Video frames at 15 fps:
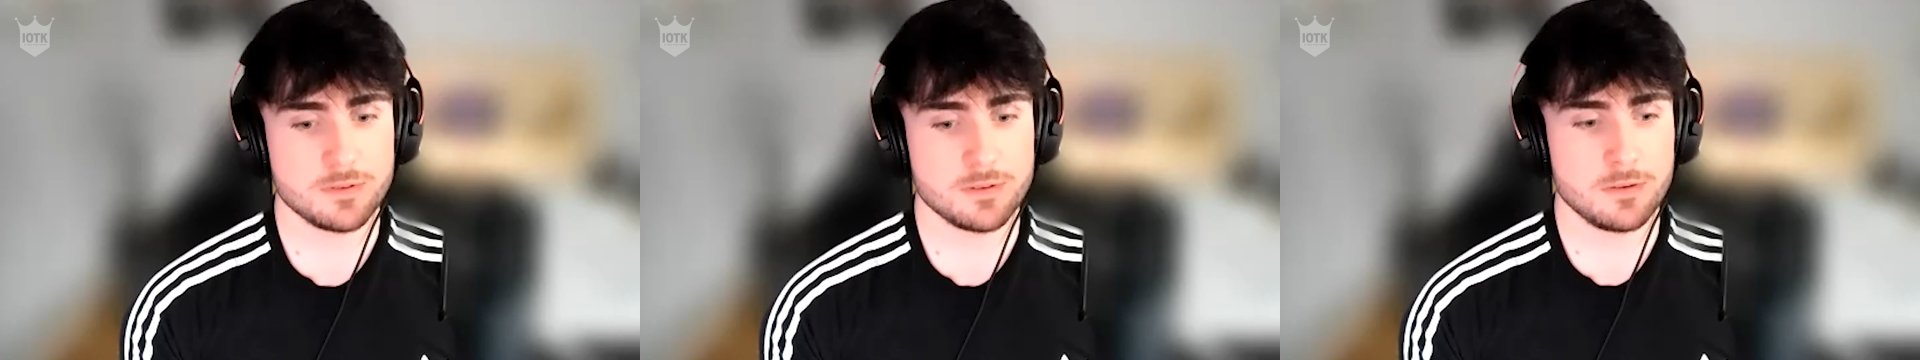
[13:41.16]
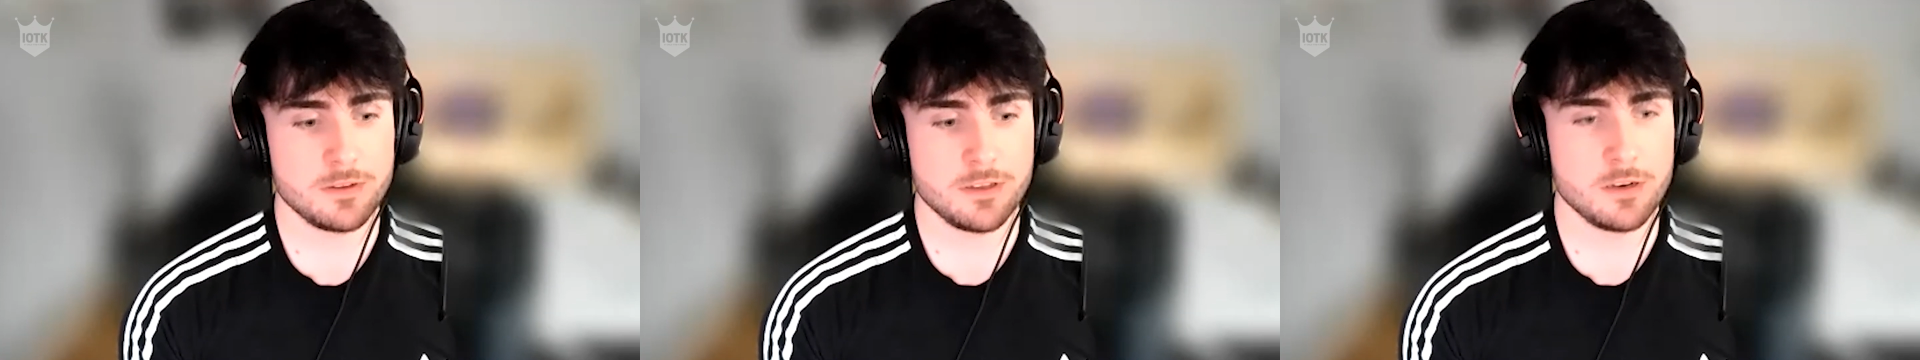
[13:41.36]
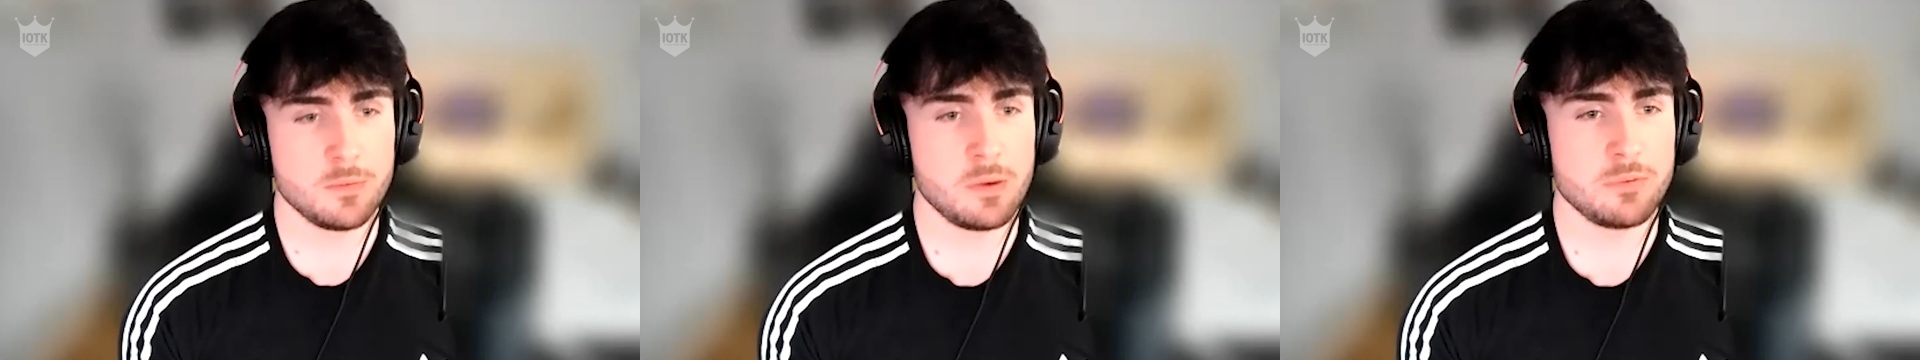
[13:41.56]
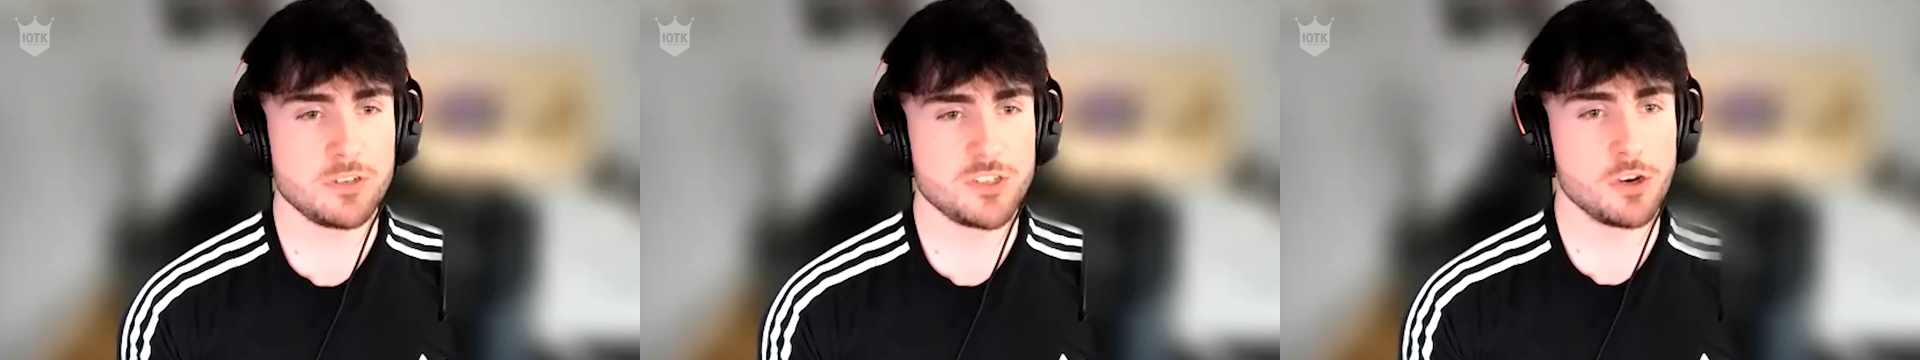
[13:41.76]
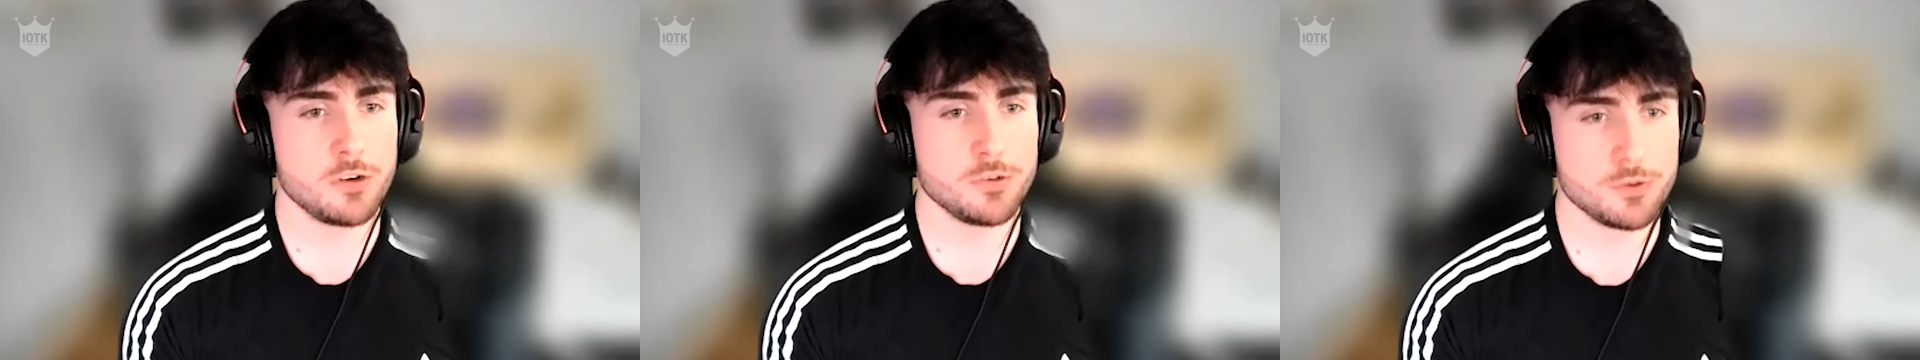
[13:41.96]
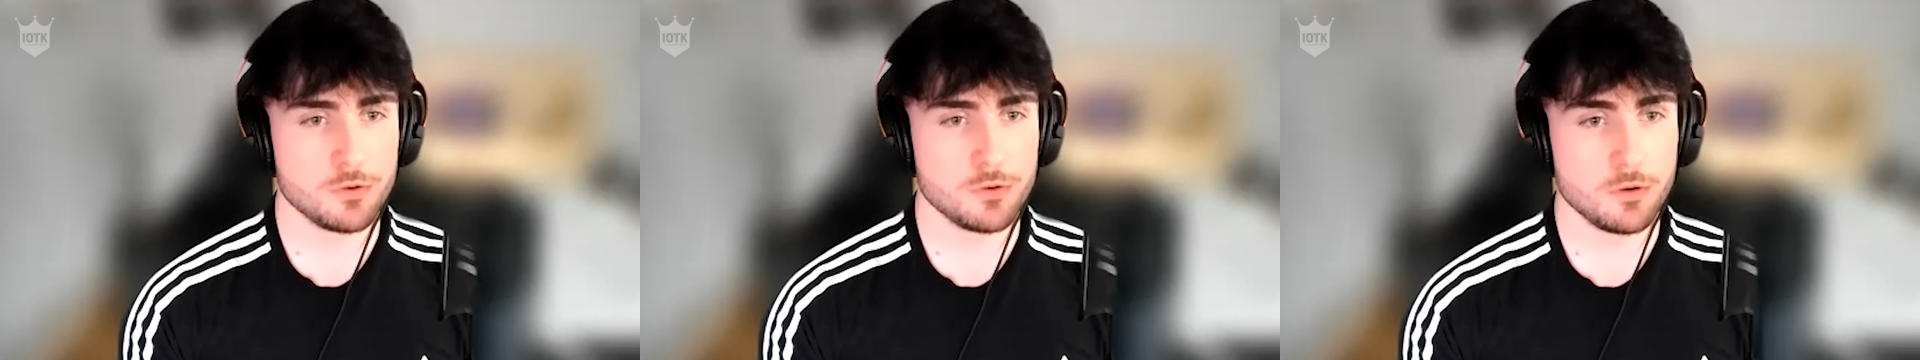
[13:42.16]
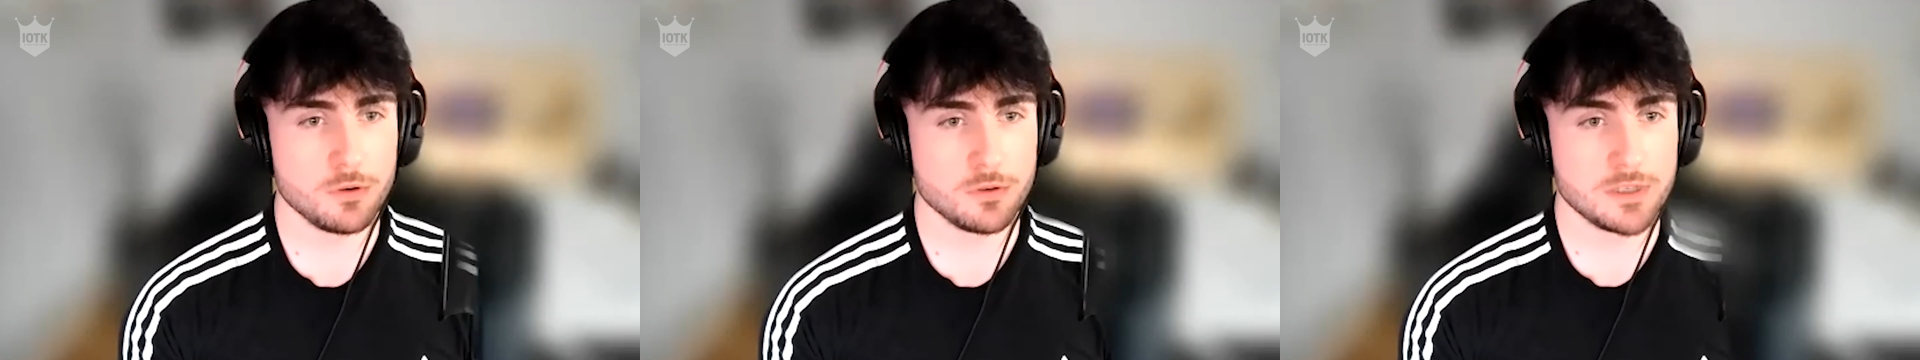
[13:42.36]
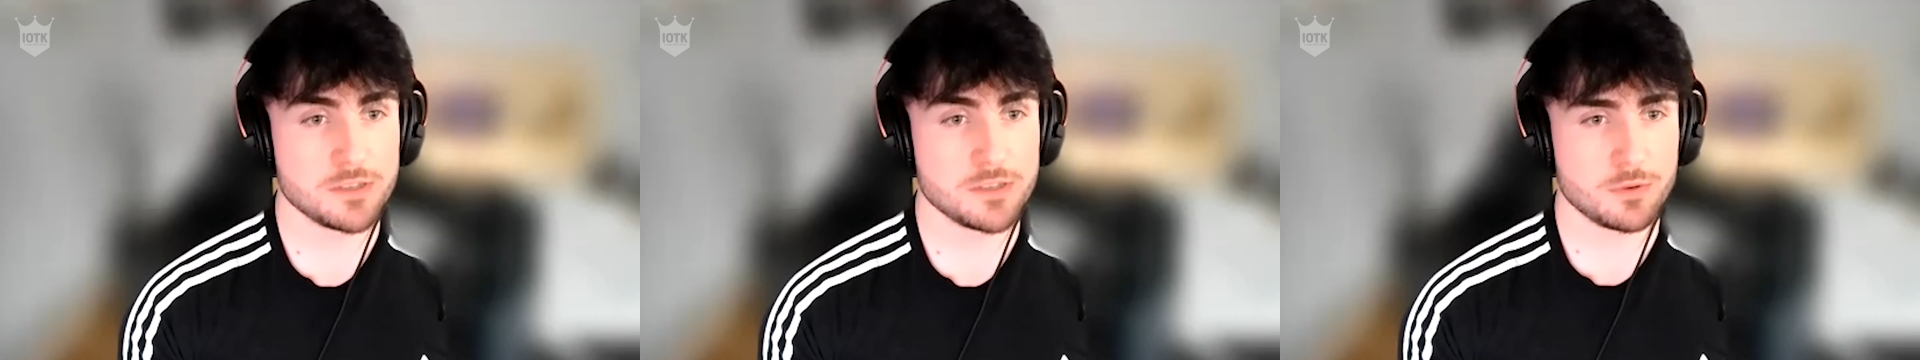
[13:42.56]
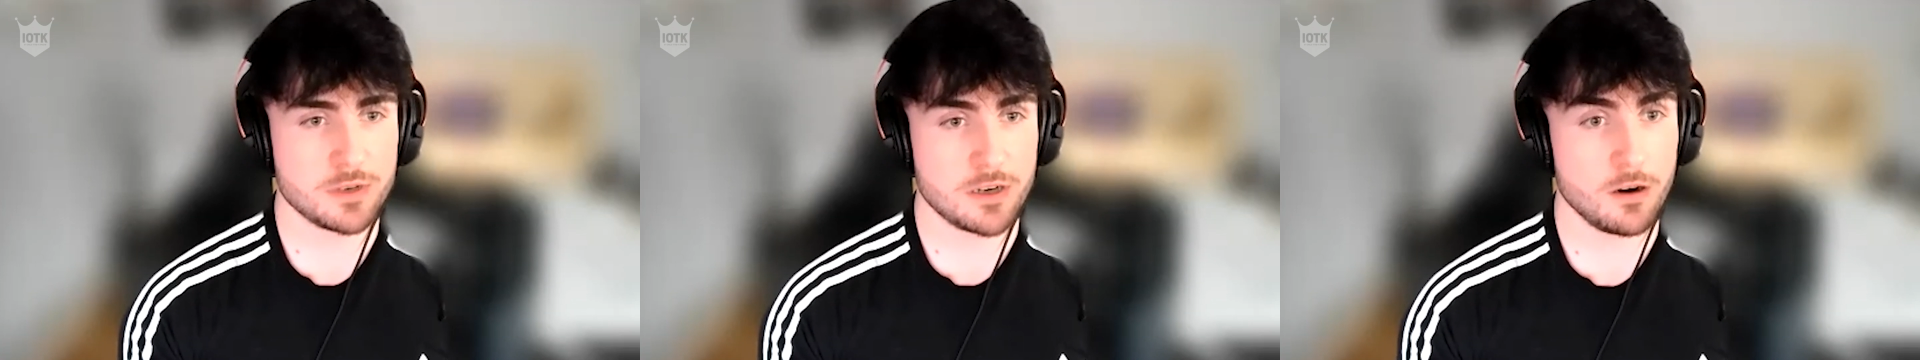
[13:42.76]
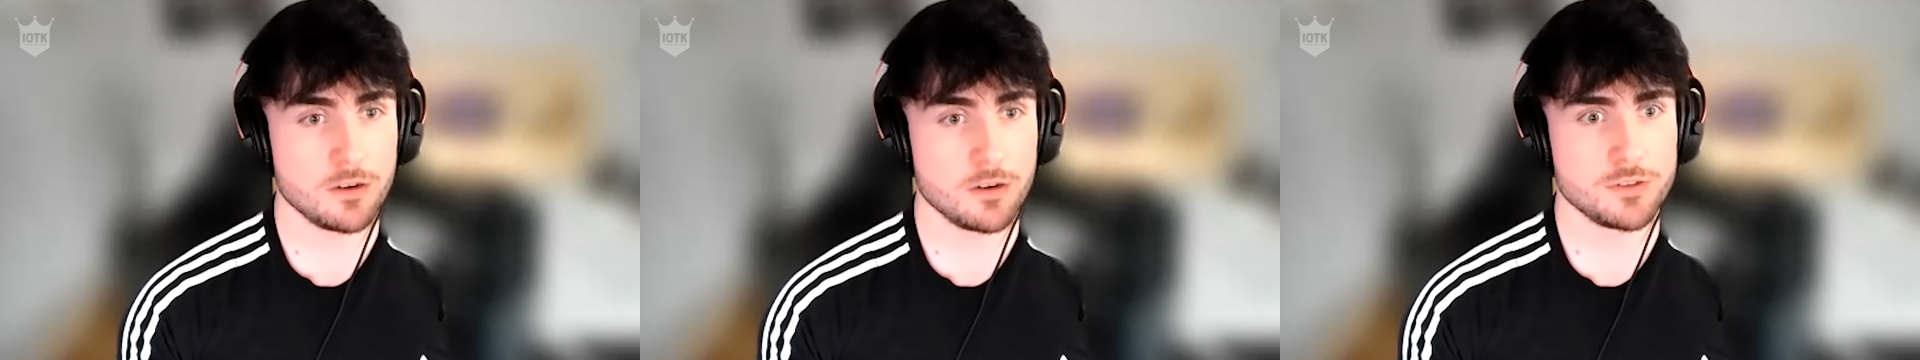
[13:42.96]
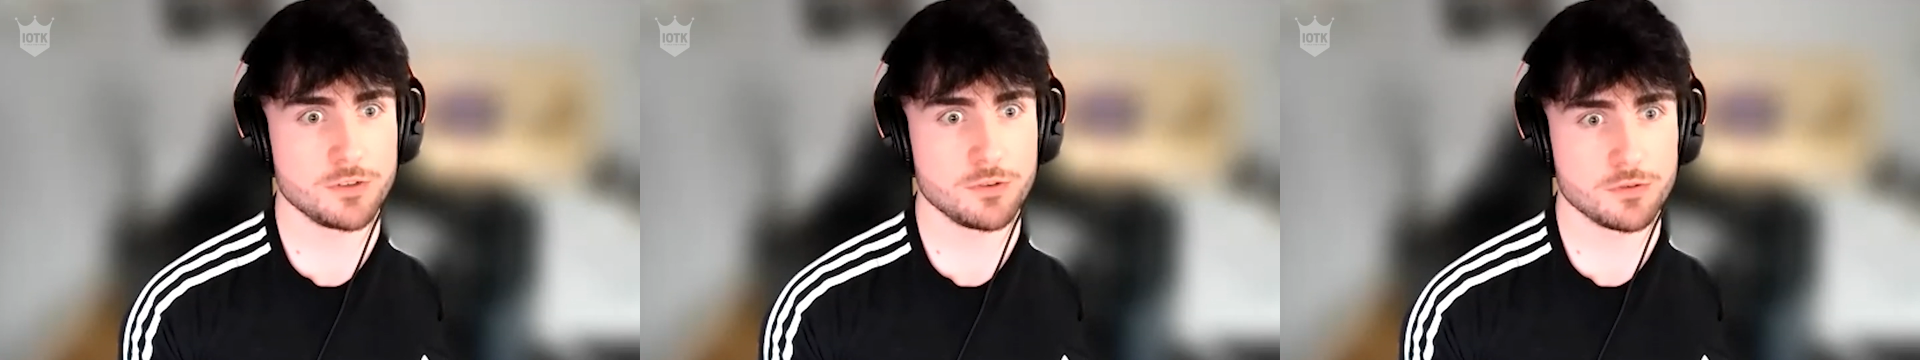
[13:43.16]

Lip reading: maybe judge or disregard